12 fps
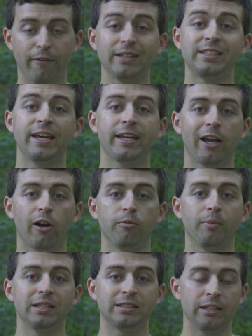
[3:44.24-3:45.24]
if I take care of
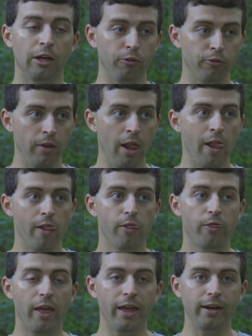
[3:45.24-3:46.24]
myself,
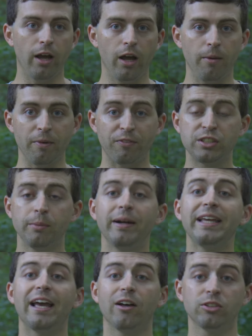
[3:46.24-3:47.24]
then um, if
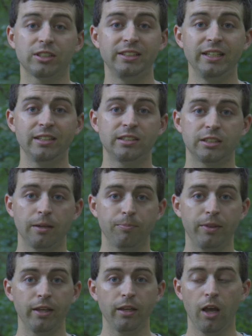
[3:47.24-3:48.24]
somebody else needs
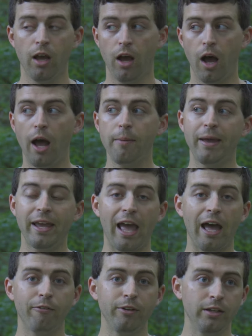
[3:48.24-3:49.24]
something, I may
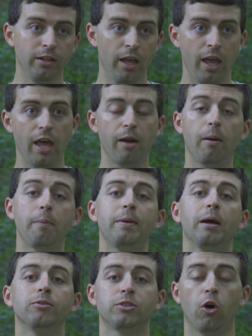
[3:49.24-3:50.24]
have it and I might
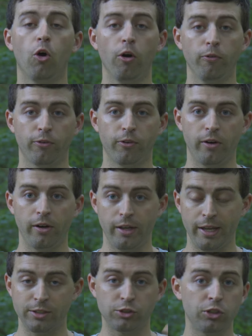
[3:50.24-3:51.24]
be able to offer
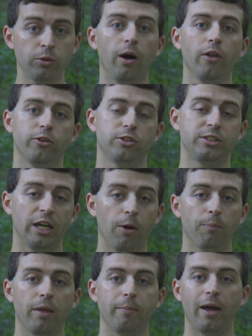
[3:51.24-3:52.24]
it to others to
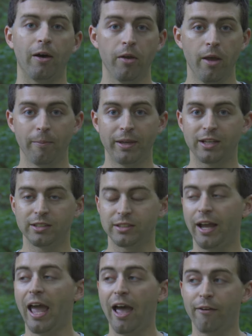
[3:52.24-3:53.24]
help them out because
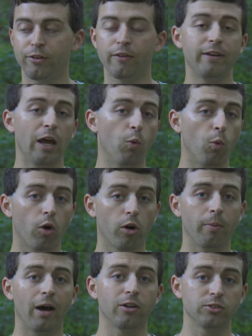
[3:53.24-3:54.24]
I have given out water
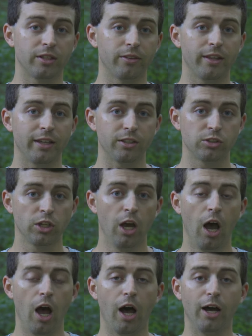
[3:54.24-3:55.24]
bottles and things
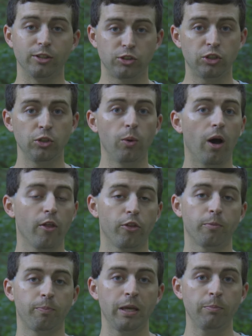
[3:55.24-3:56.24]
uh, to
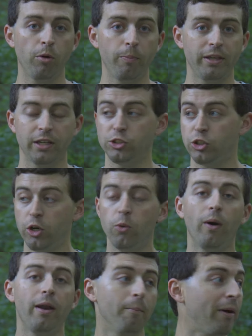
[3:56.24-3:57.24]
other people because you know
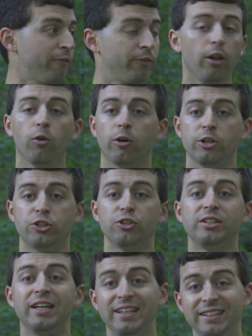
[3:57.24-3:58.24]
what? My fellow
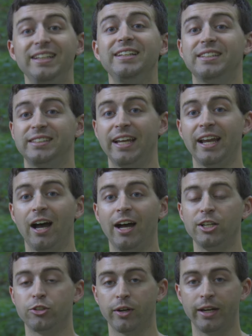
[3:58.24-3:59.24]
archers need to stay
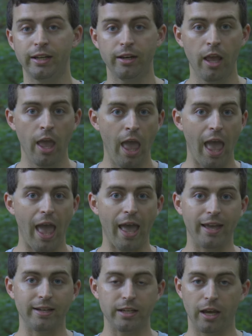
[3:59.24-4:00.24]
hydrated.
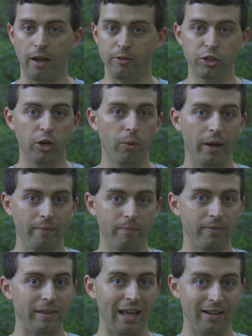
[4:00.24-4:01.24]
And uh, you know what?
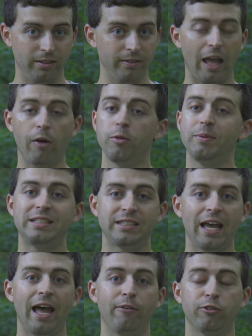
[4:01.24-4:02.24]
That that would be
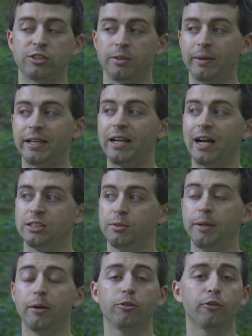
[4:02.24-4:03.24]
sad for somebody not to
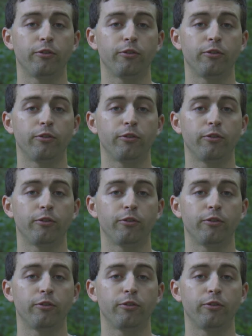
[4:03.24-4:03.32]
be able to